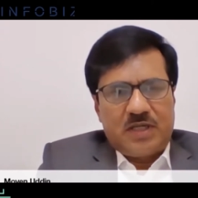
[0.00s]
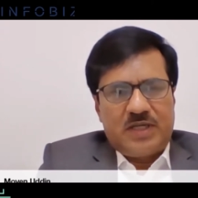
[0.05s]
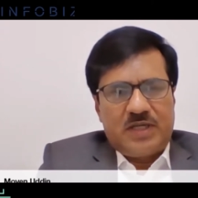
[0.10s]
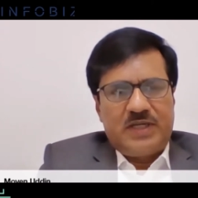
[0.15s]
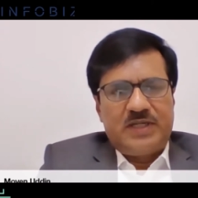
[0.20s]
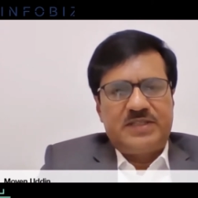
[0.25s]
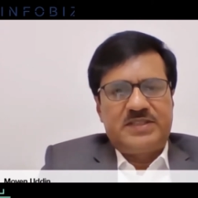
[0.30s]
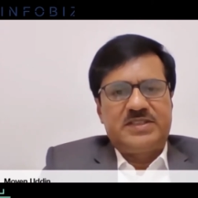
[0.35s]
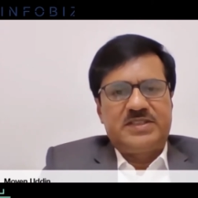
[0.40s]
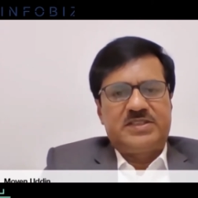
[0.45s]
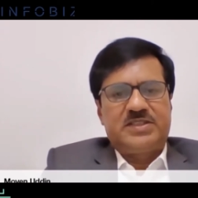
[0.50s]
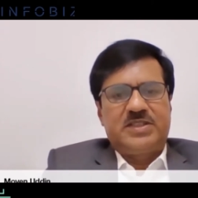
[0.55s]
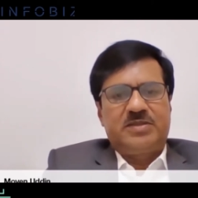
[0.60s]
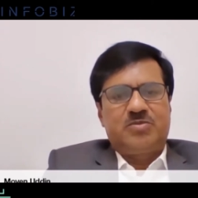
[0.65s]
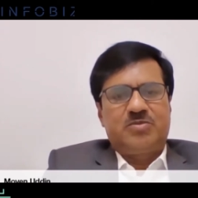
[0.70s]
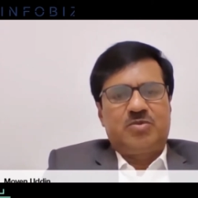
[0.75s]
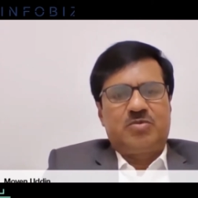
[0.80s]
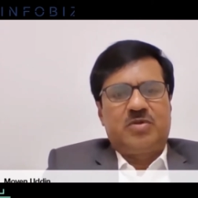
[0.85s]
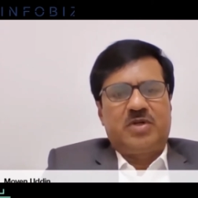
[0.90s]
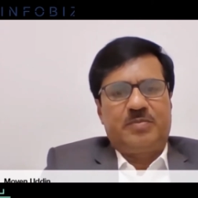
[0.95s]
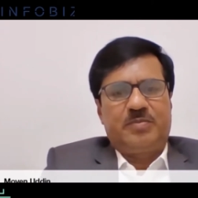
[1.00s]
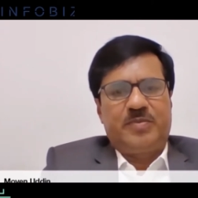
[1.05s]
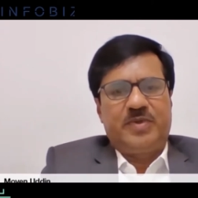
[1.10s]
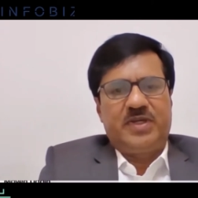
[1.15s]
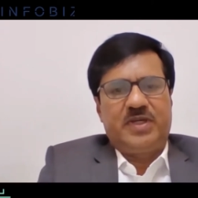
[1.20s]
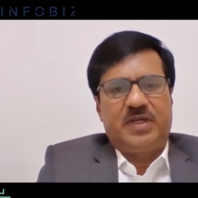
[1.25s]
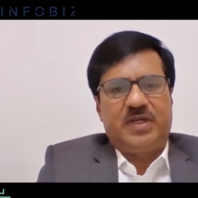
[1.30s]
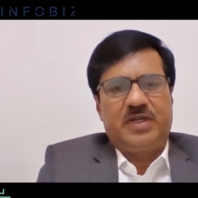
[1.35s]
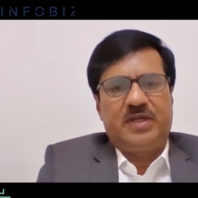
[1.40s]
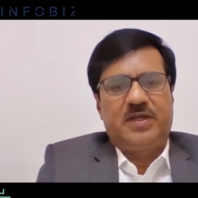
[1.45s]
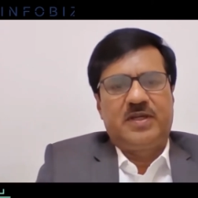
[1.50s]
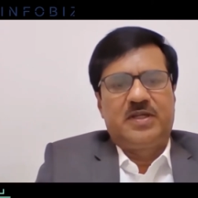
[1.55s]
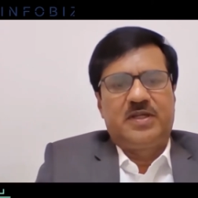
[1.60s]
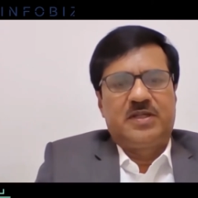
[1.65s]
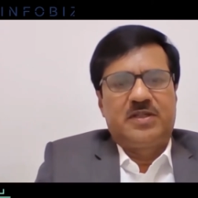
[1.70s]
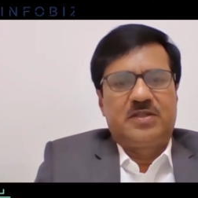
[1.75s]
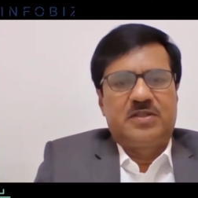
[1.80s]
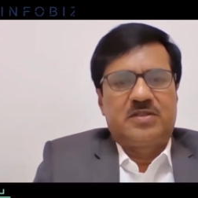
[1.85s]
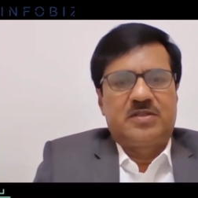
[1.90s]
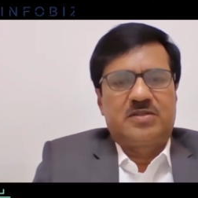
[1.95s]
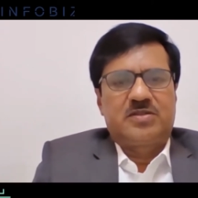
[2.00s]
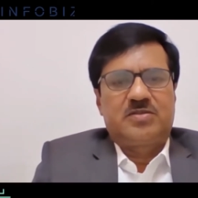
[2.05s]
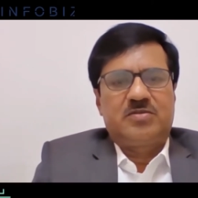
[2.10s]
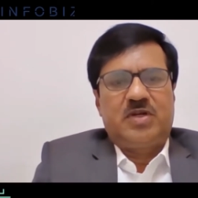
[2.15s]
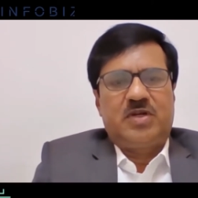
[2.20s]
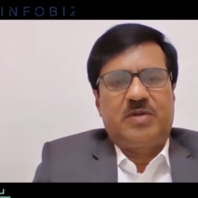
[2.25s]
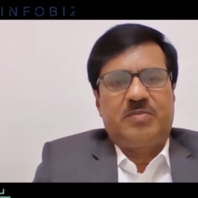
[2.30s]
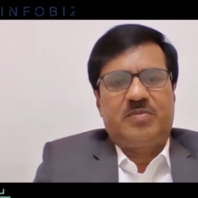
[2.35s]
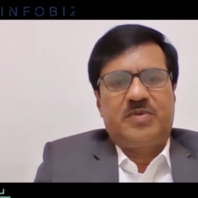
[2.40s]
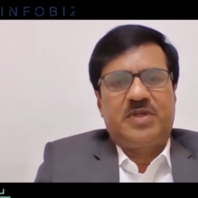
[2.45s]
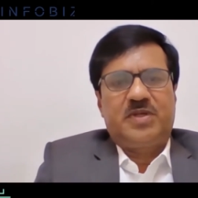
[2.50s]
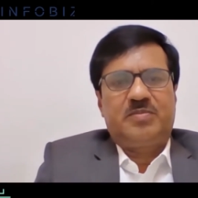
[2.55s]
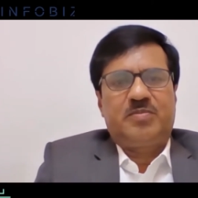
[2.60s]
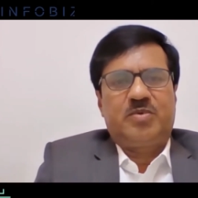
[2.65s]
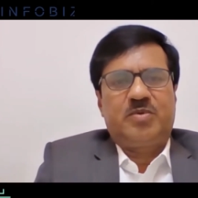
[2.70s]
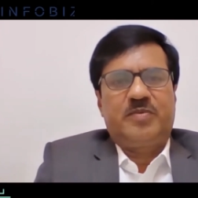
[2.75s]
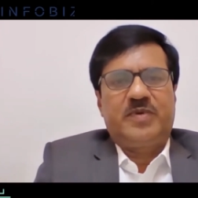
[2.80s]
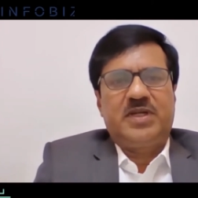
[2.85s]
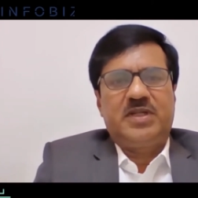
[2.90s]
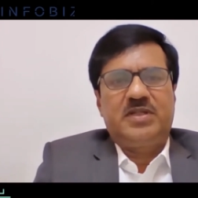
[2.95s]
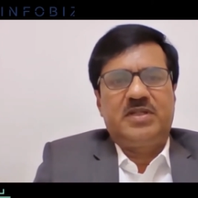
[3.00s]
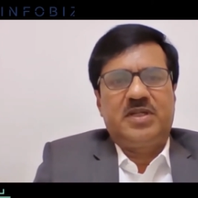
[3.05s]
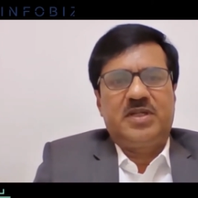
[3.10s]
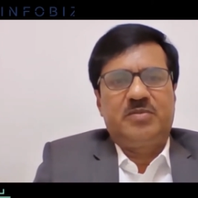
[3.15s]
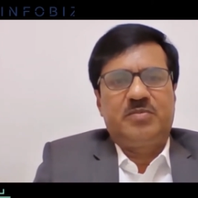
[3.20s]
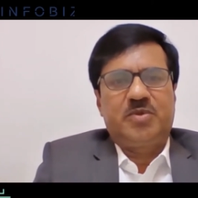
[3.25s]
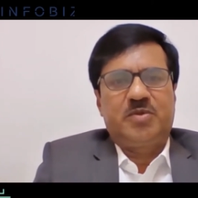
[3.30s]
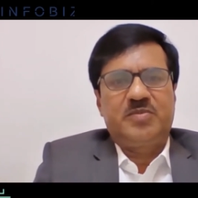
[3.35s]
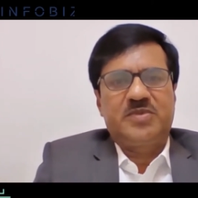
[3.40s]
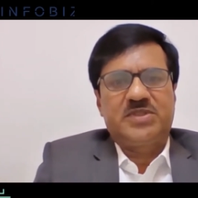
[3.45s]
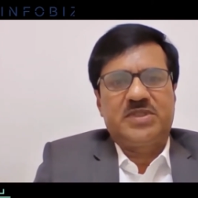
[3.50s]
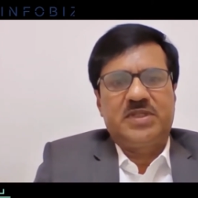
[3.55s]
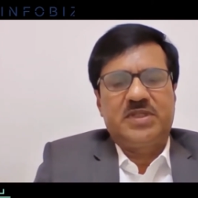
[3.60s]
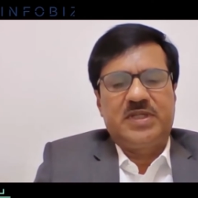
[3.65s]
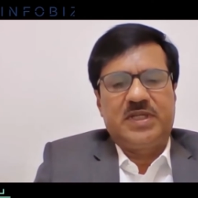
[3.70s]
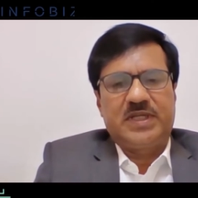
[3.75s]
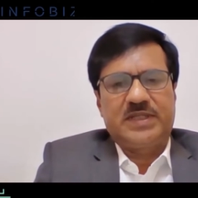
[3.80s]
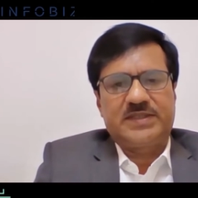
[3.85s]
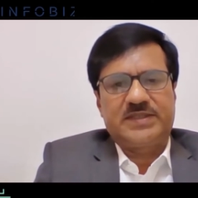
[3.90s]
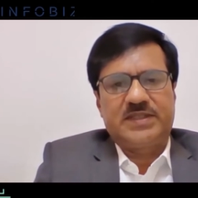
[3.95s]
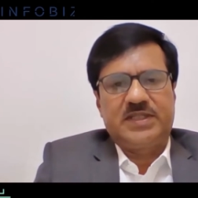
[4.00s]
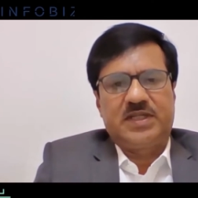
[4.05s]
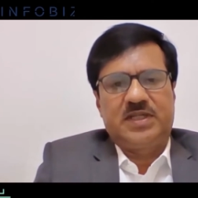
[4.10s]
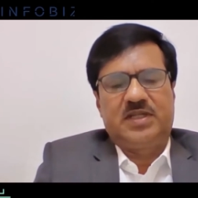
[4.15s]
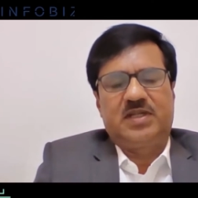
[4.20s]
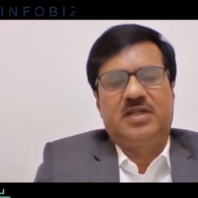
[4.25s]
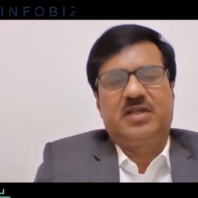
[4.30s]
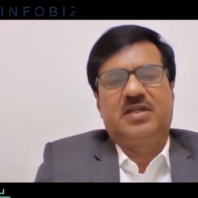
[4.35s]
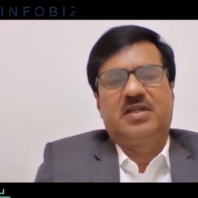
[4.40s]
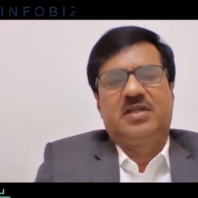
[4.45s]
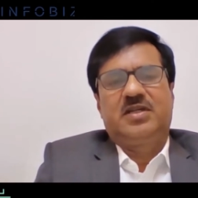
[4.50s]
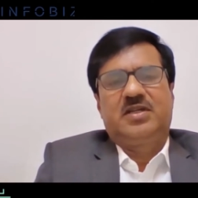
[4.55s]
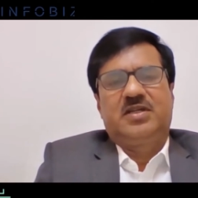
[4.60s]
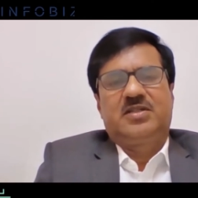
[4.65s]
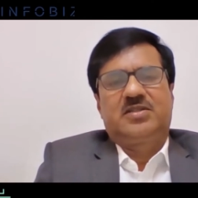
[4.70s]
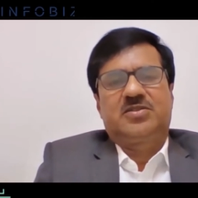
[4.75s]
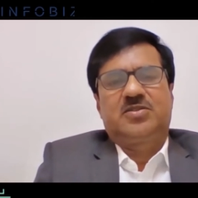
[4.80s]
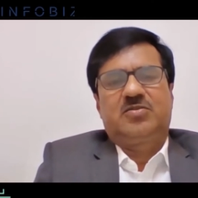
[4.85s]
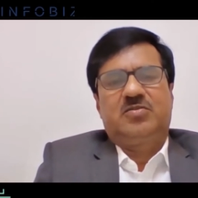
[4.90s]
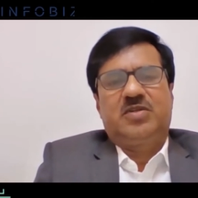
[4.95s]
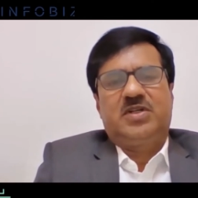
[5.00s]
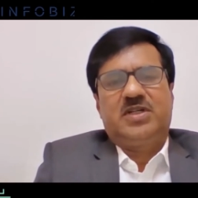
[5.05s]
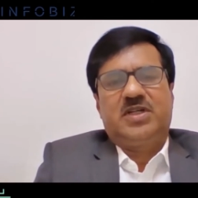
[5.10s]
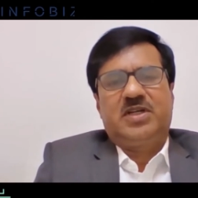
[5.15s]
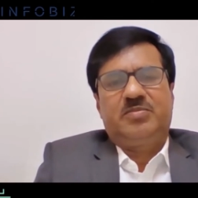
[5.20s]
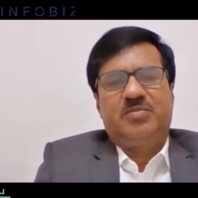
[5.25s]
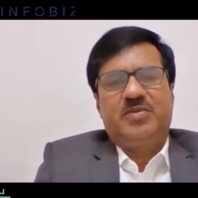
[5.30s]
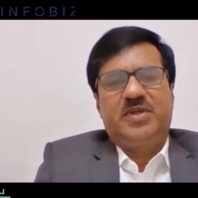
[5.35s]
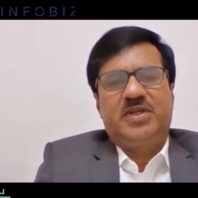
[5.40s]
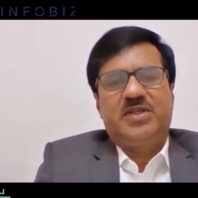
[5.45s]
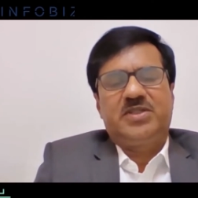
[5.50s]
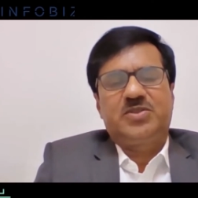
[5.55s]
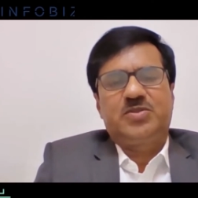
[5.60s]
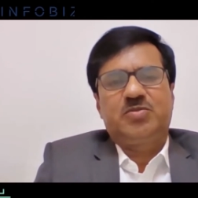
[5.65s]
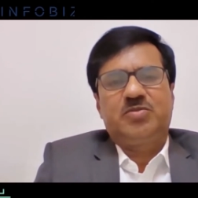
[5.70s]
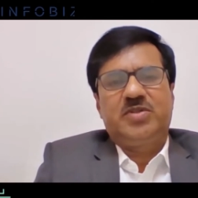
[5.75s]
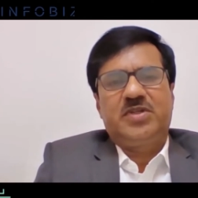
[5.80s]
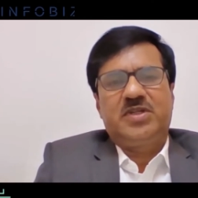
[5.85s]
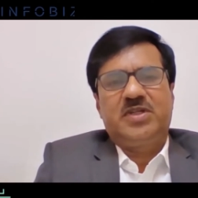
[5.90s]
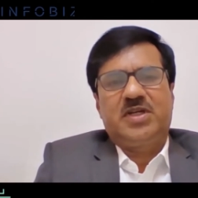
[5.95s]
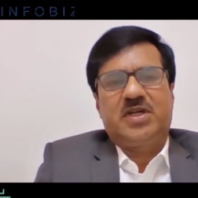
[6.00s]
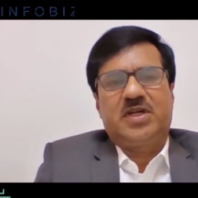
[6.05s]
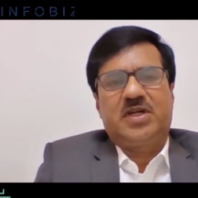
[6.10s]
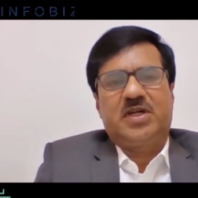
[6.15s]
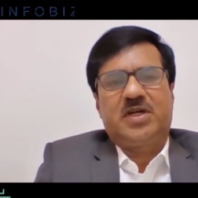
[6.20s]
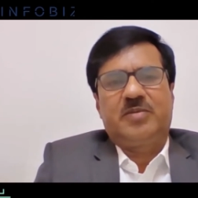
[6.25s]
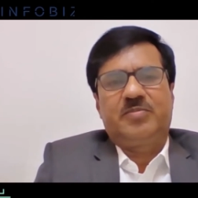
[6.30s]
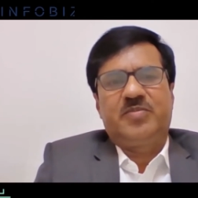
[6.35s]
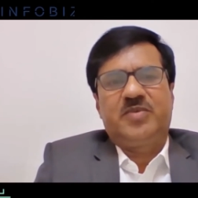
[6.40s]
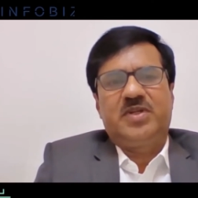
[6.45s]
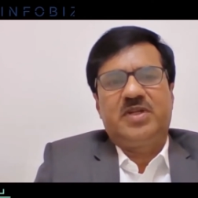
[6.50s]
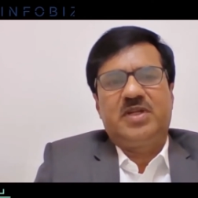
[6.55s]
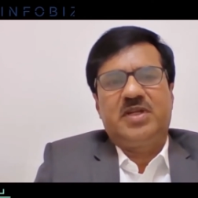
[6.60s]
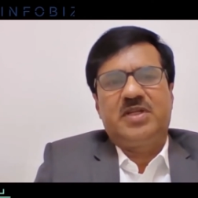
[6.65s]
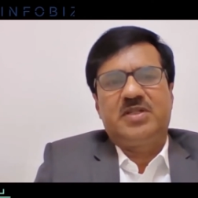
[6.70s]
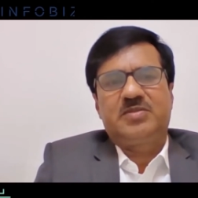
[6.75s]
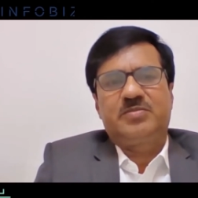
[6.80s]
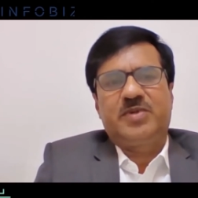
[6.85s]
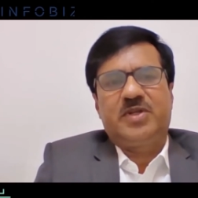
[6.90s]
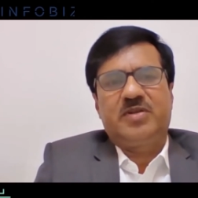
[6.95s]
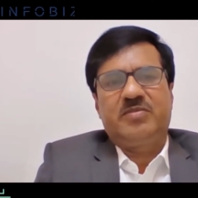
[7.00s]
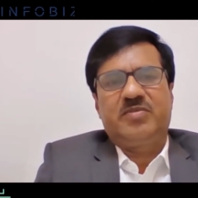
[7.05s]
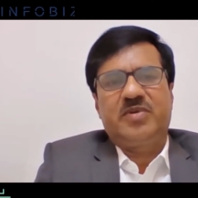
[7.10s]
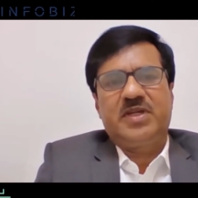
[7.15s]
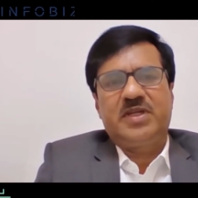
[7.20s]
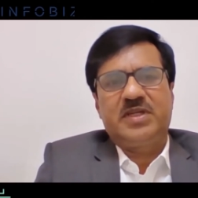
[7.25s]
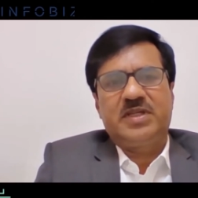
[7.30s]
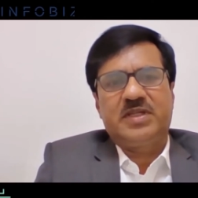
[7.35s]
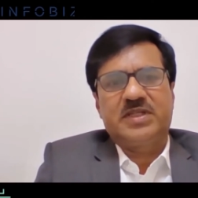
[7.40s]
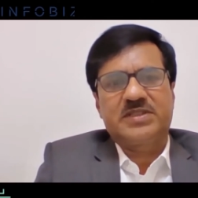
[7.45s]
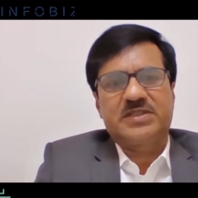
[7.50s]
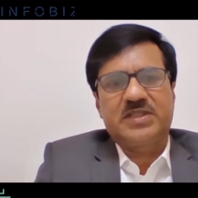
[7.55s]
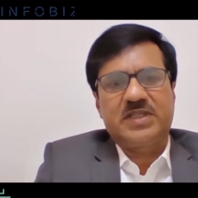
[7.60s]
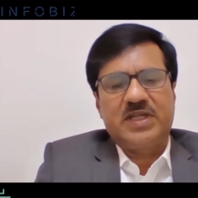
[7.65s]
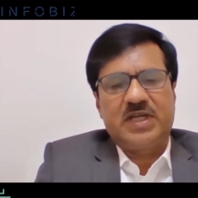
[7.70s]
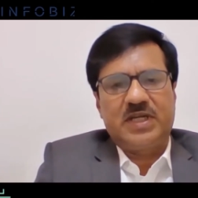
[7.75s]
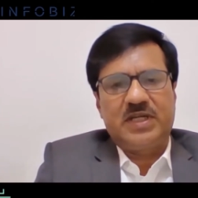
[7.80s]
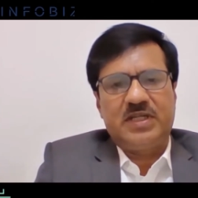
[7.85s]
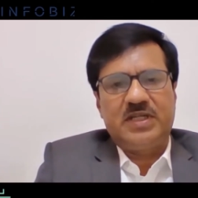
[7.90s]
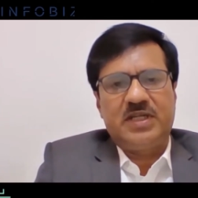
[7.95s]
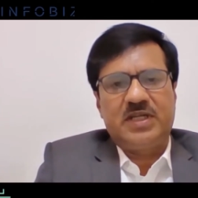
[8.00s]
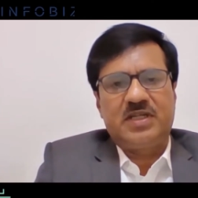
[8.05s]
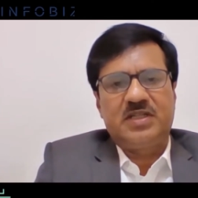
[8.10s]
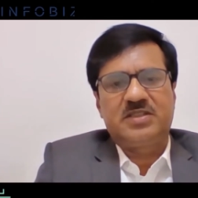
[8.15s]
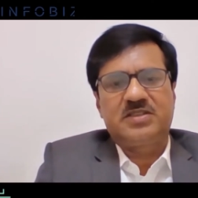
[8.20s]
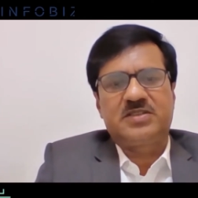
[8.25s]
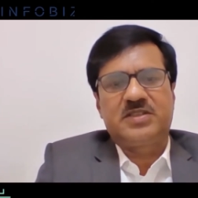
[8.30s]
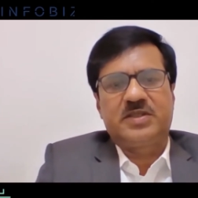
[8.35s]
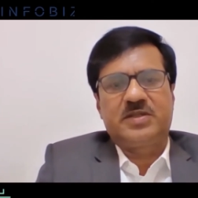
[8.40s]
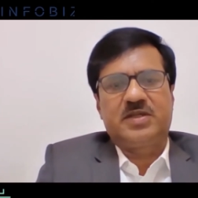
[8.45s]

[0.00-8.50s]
RID system through RPA. So after providing the information in Excel, so what RPA is doing, RPA is verifying the national ID and